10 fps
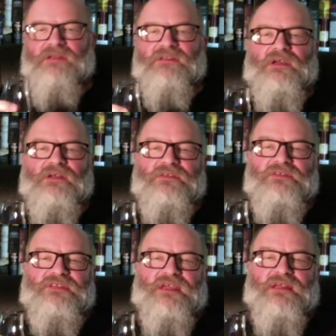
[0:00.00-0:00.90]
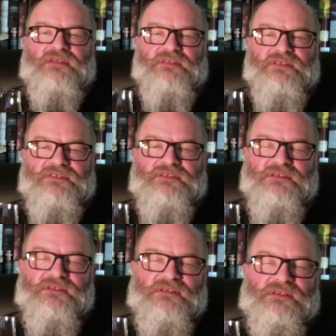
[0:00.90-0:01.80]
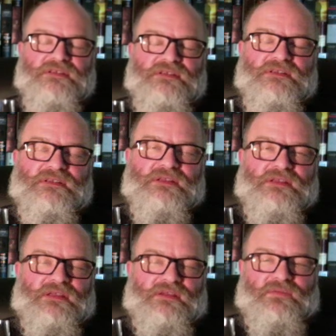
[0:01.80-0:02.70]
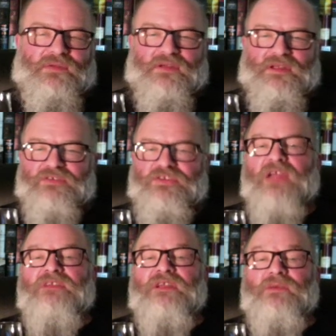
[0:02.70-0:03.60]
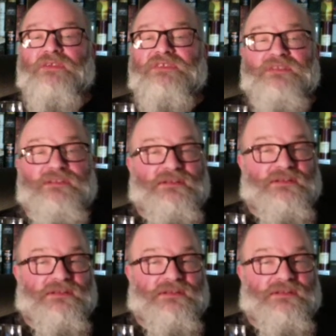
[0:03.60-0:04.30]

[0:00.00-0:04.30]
to understand this very enchanting whiskey